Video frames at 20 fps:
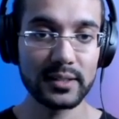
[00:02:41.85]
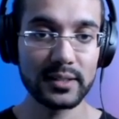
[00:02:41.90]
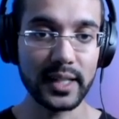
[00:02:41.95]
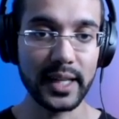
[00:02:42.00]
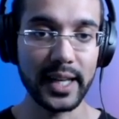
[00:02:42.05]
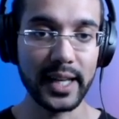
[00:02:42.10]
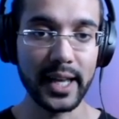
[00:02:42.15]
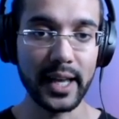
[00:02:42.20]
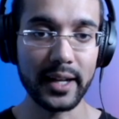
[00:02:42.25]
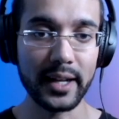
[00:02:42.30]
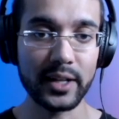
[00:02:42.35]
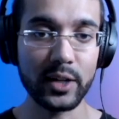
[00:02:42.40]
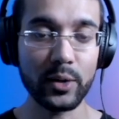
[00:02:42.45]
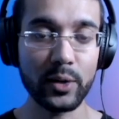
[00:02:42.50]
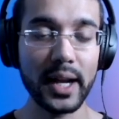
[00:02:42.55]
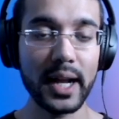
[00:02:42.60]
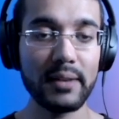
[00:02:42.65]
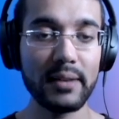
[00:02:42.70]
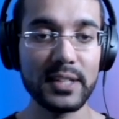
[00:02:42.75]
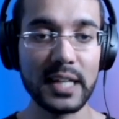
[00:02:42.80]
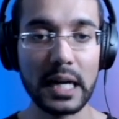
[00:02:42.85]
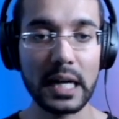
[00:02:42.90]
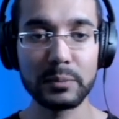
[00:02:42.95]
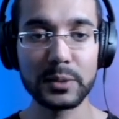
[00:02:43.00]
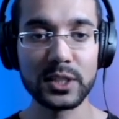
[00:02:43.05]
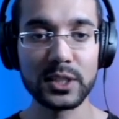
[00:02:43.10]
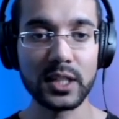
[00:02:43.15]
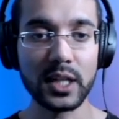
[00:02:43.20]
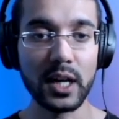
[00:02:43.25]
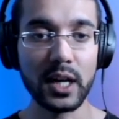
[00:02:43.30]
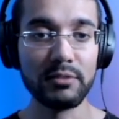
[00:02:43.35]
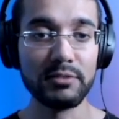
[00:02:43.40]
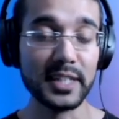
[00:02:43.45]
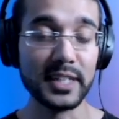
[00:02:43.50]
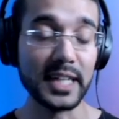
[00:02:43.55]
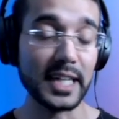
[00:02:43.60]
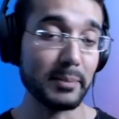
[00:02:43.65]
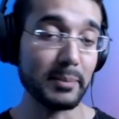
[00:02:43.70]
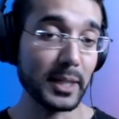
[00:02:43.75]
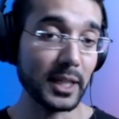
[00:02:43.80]
and here I have the option of
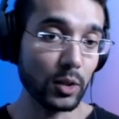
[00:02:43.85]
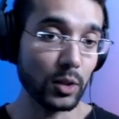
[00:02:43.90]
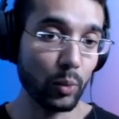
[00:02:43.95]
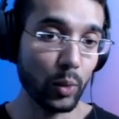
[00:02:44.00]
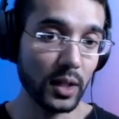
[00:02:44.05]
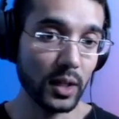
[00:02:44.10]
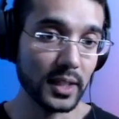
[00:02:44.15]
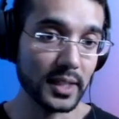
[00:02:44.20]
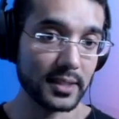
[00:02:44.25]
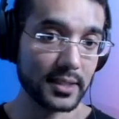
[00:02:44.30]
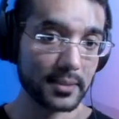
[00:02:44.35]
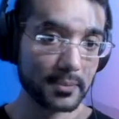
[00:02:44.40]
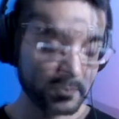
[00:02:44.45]
naming the wallet.